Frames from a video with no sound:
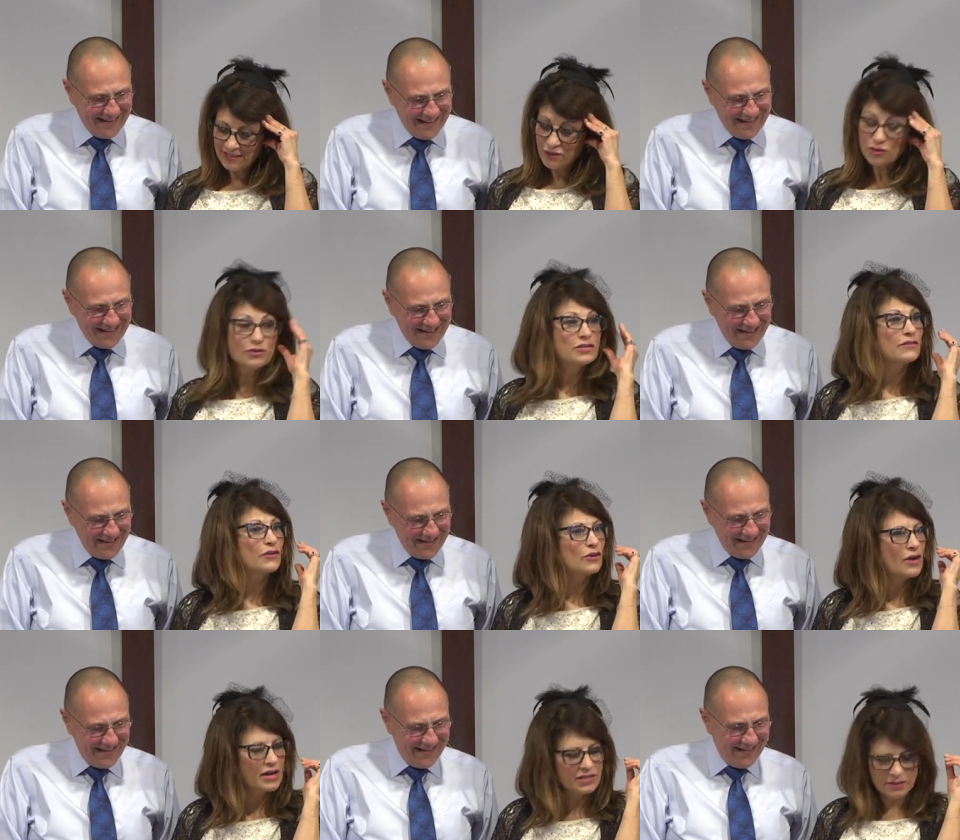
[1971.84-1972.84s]
Speaker 1: then Joseph,
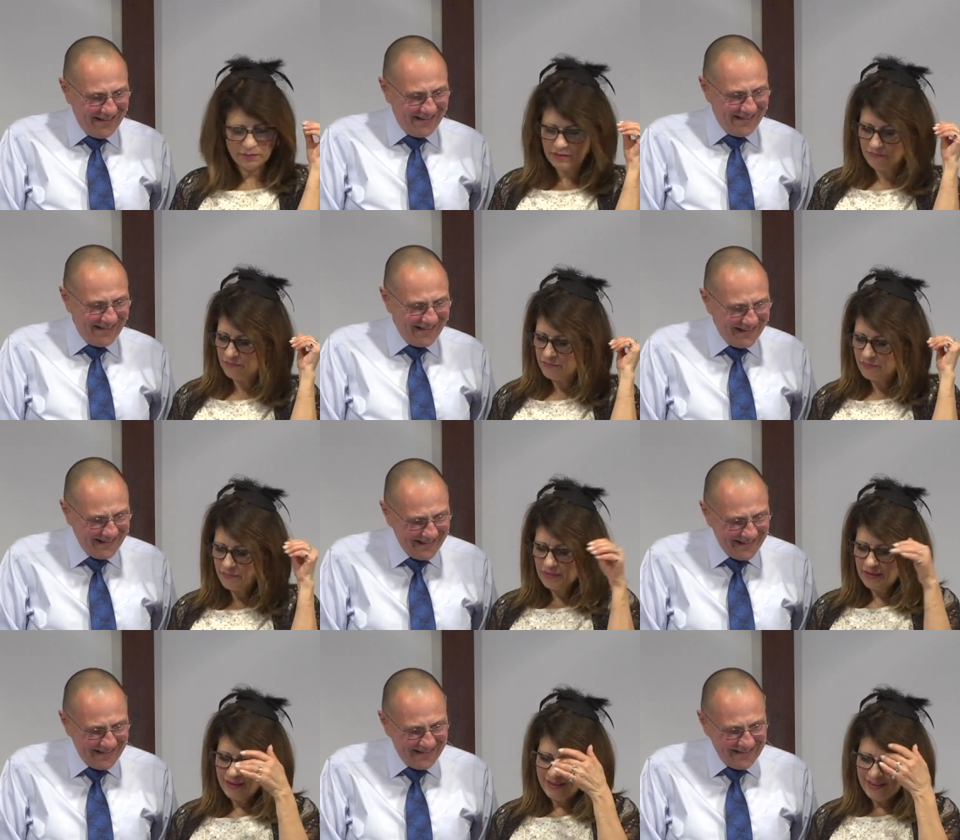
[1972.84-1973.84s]
her husband.
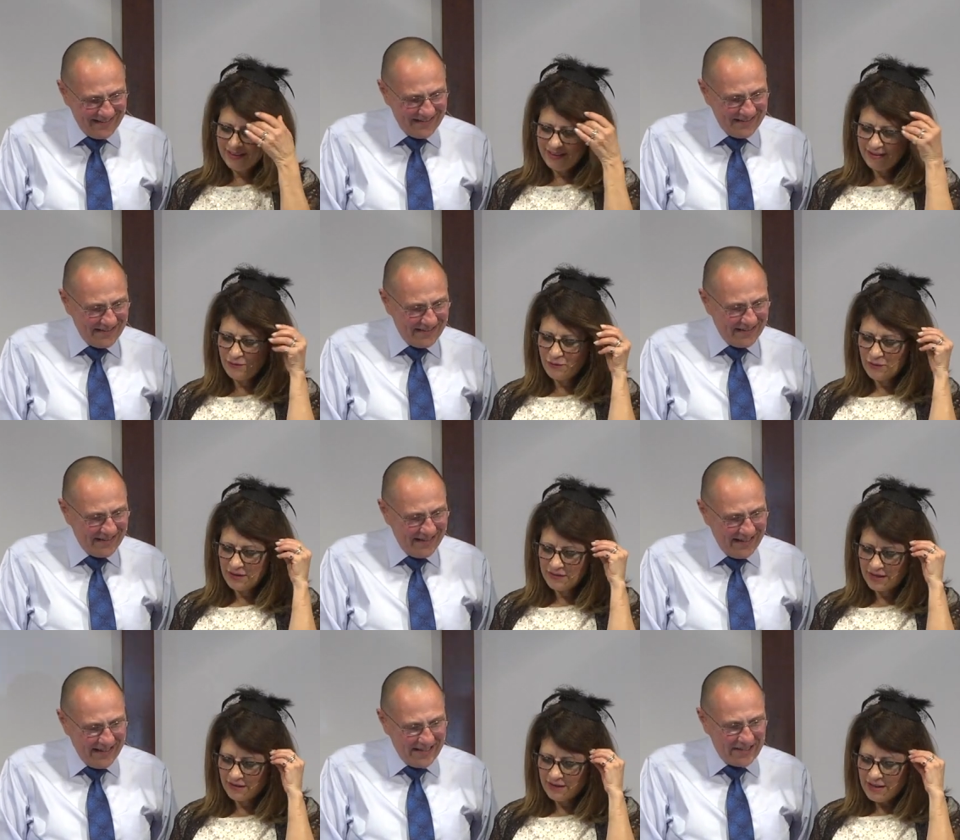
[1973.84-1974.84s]
You caught
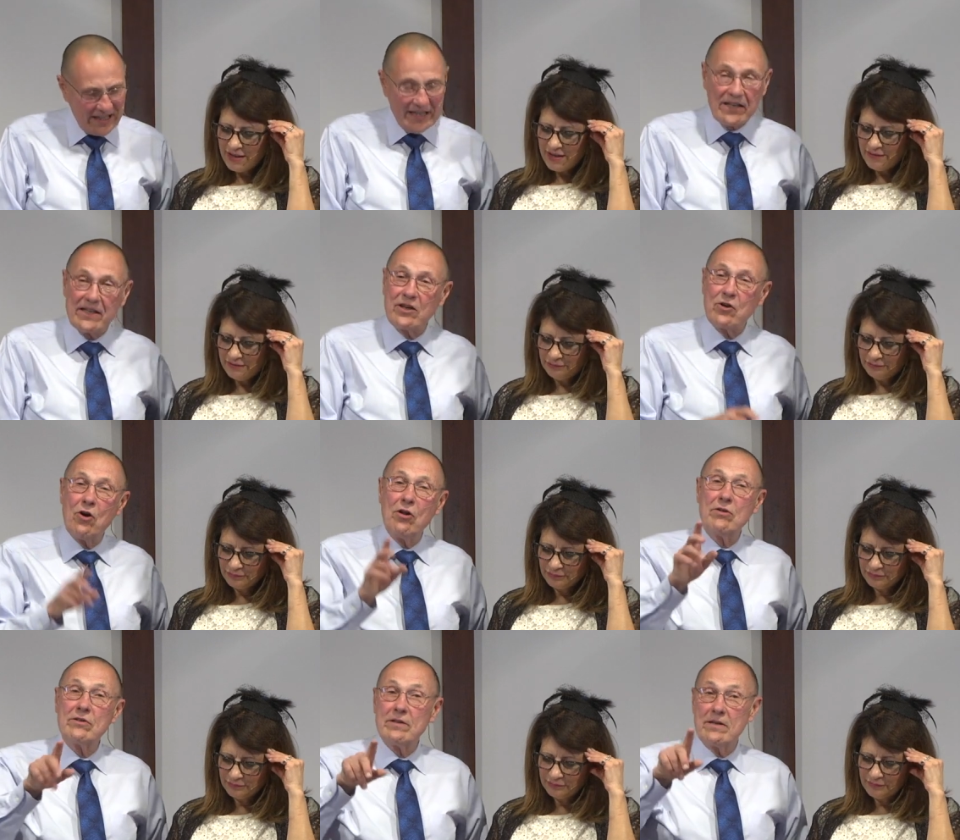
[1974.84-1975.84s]
that. See, they, they
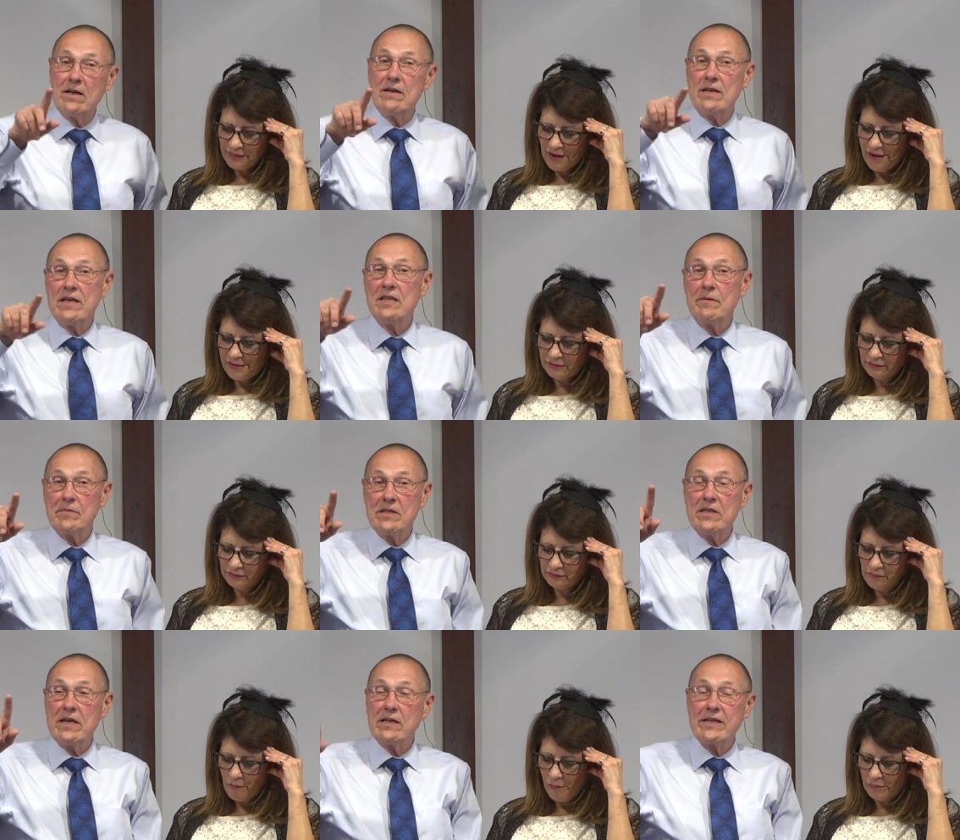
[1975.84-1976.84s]
Speaker 2: called uh, in the,
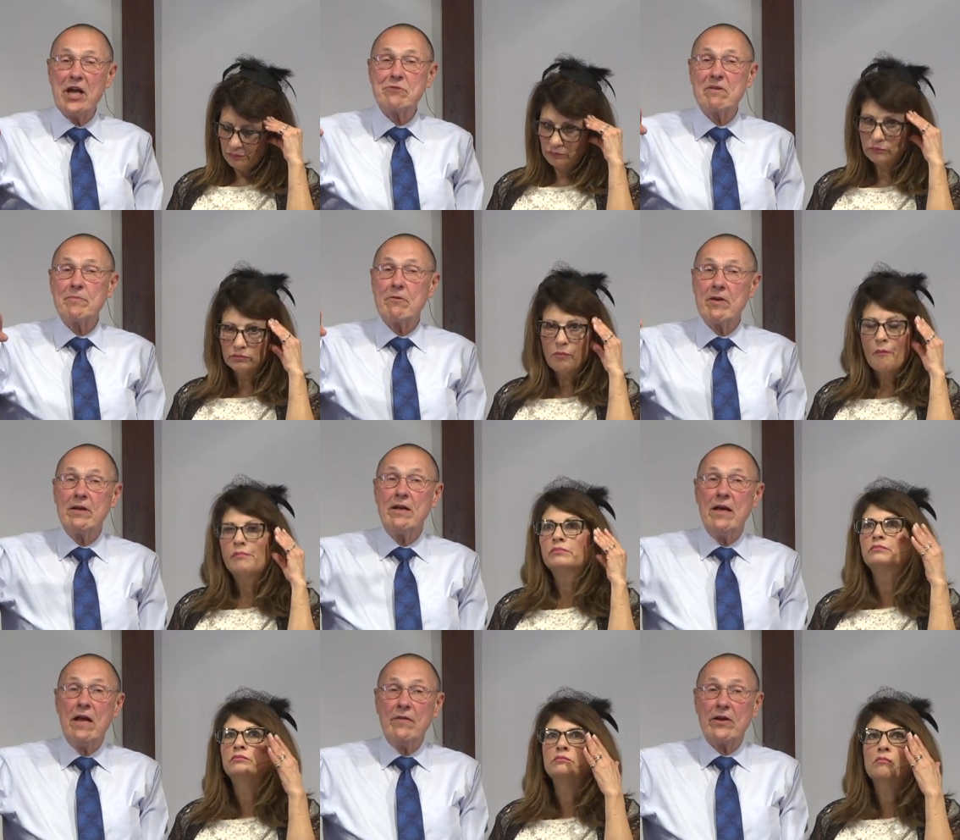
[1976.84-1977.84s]
the engagement period.
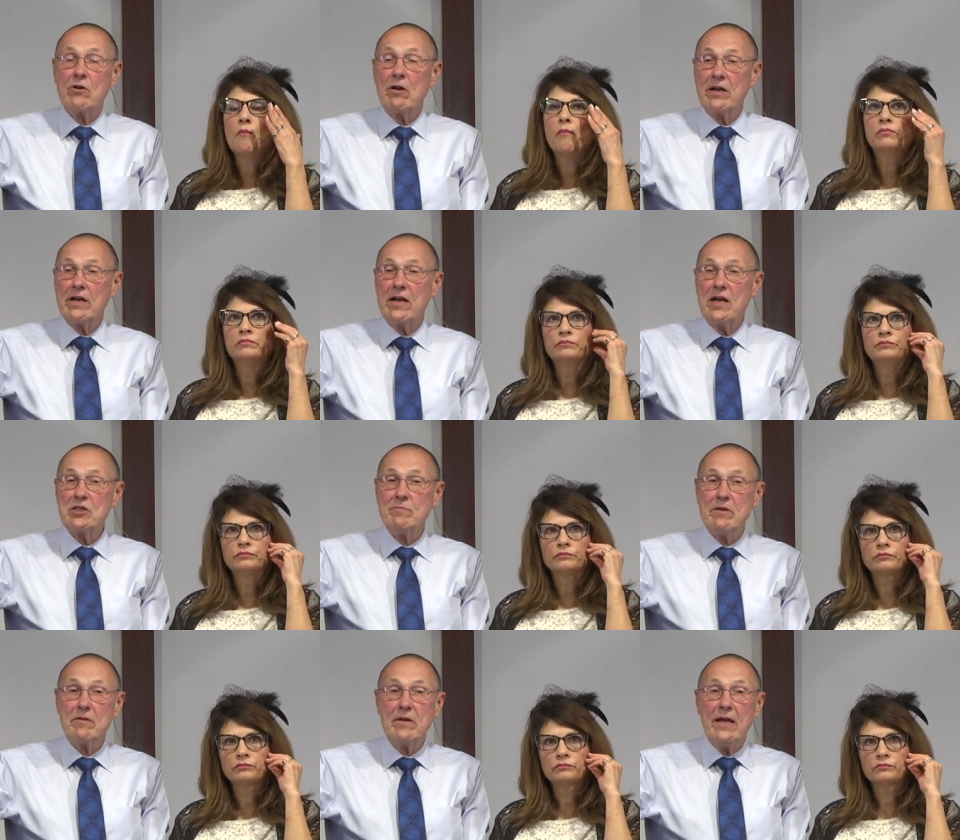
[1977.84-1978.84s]
They called it a
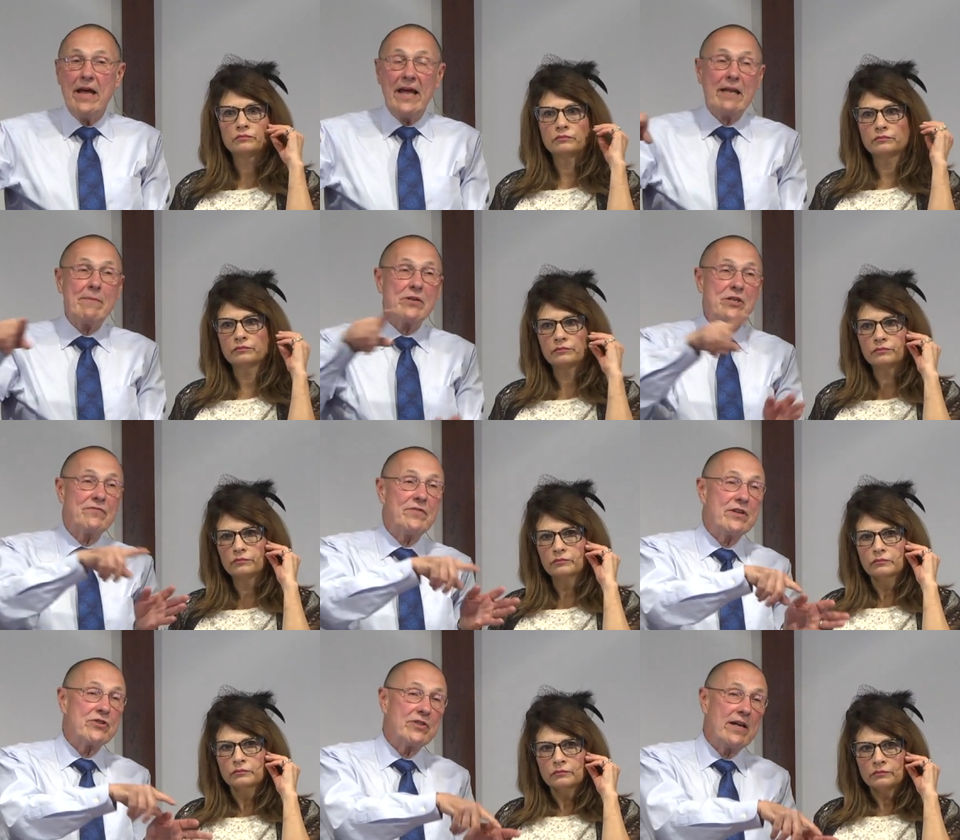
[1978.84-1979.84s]
husband. And let me just
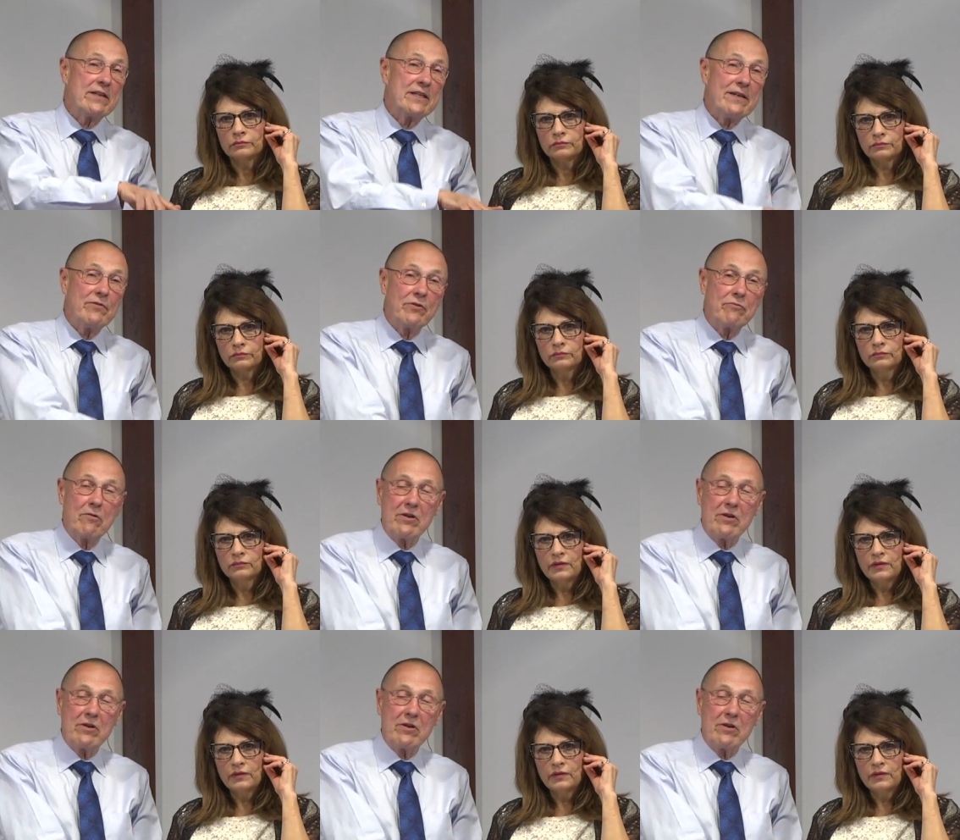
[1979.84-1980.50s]
finish that to give your throat